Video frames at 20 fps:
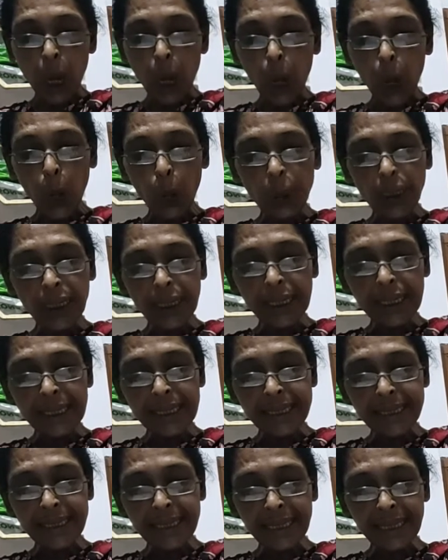
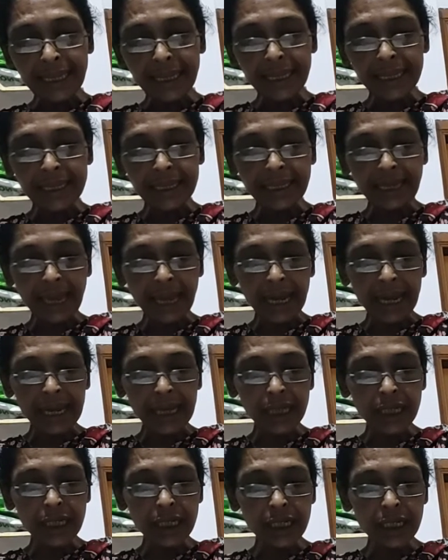Only children
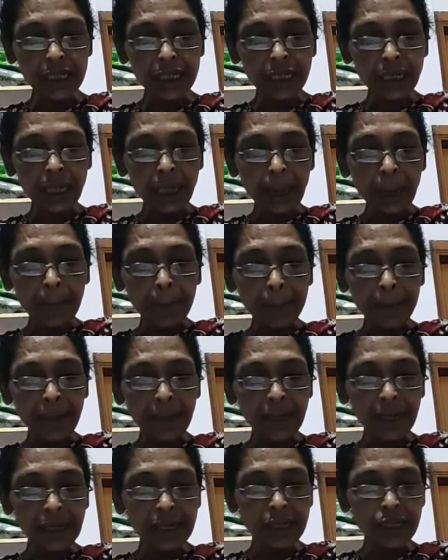dash
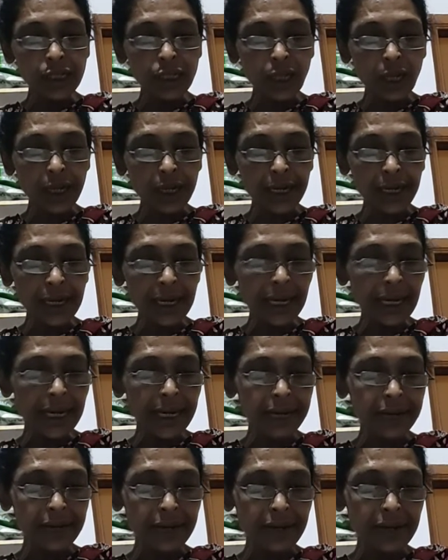parents or
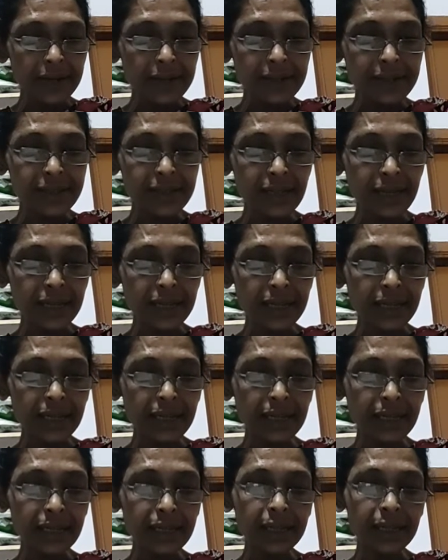illiterate
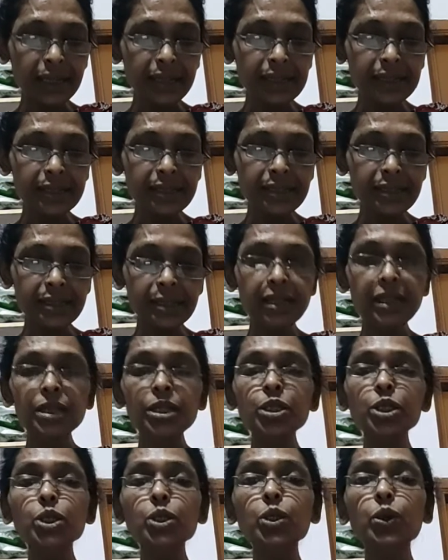study in this
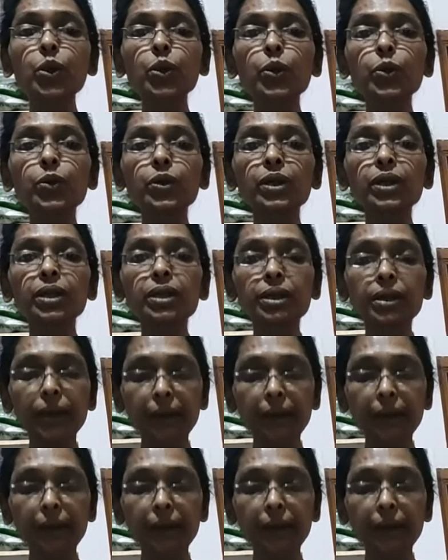school.